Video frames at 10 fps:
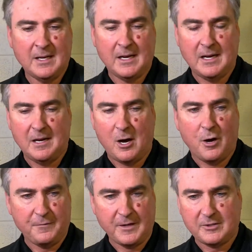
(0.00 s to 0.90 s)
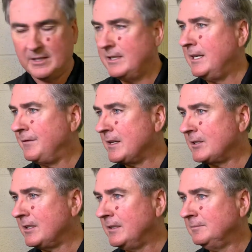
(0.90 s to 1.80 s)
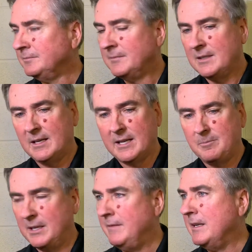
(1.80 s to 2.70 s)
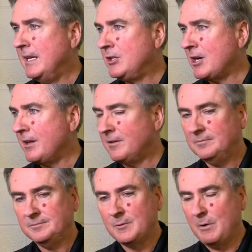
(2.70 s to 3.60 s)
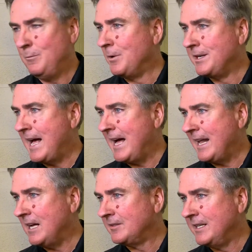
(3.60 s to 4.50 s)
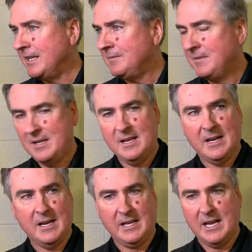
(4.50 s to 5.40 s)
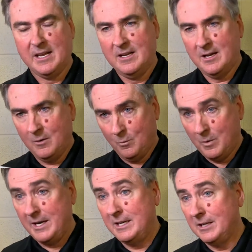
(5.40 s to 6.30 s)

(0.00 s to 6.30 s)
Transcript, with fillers: uh, offensively, and defensively. Uh, they believed in each other. We won nine out of ten. And again, winning